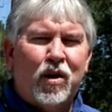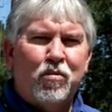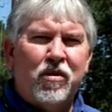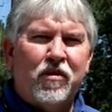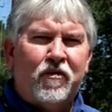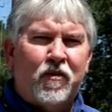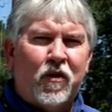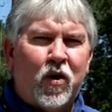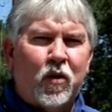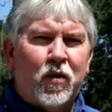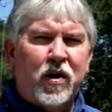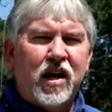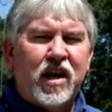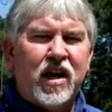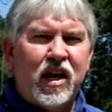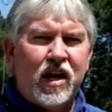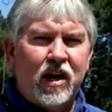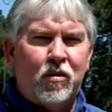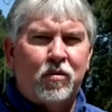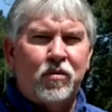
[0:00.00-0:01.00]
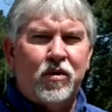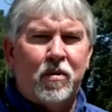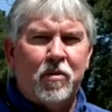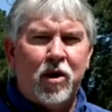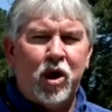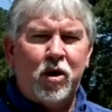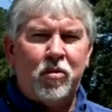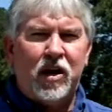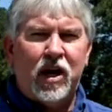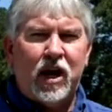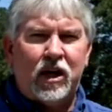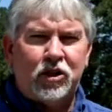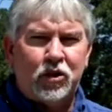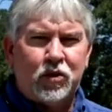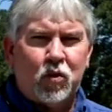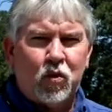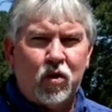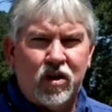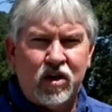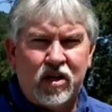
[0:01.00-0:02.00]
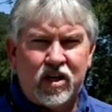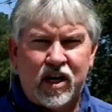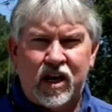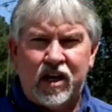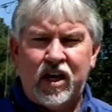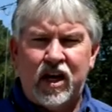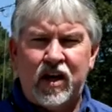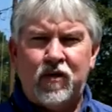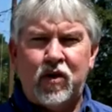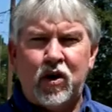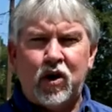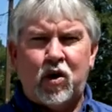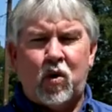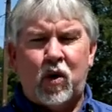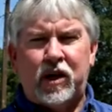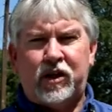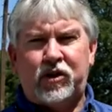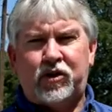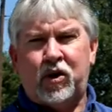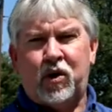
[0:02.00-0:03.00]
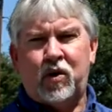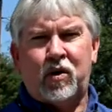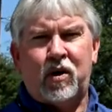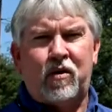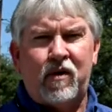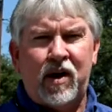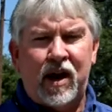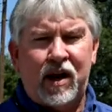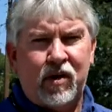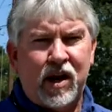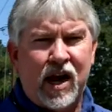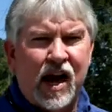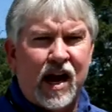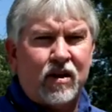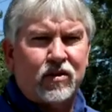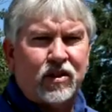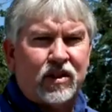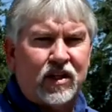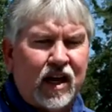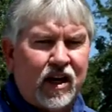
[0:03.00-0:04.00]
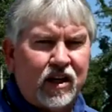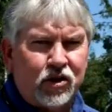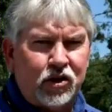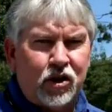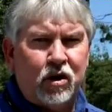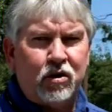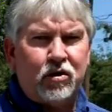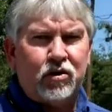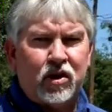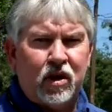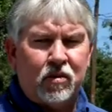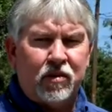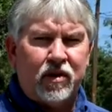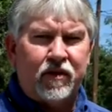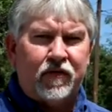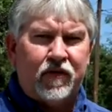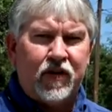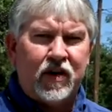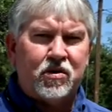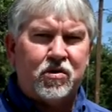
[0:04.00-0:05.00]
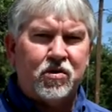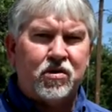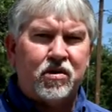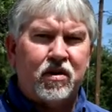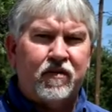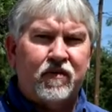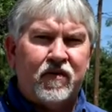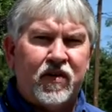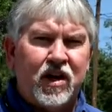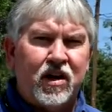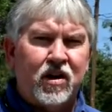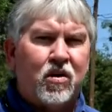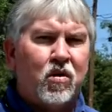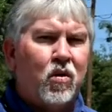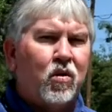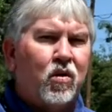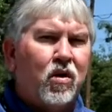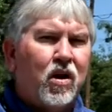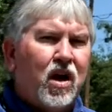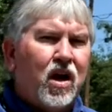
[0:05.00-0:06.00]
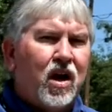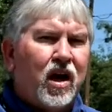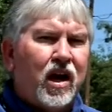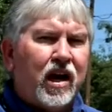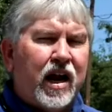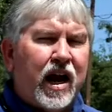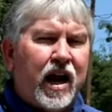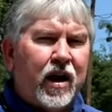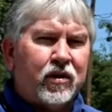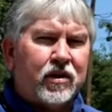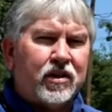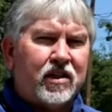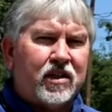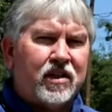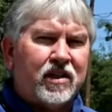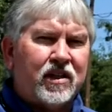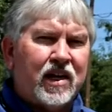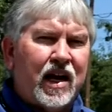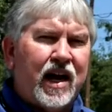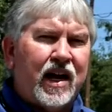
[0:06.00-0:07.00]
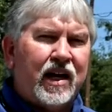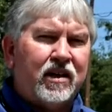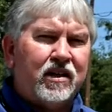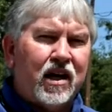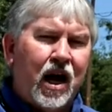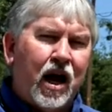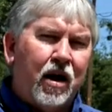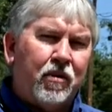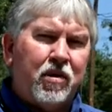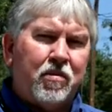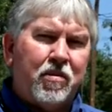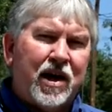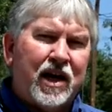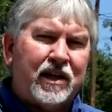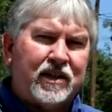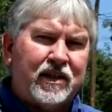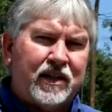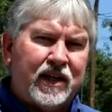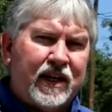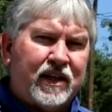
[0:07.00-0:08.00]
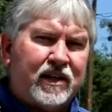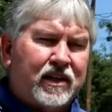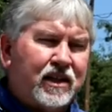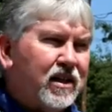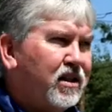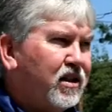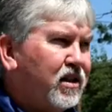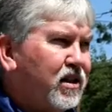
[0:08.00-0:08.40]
Before we get on the Moby, I just wanted to give you a quick tour around the outside, show you some of the features of the vehicle and how it's designed to optimize testing.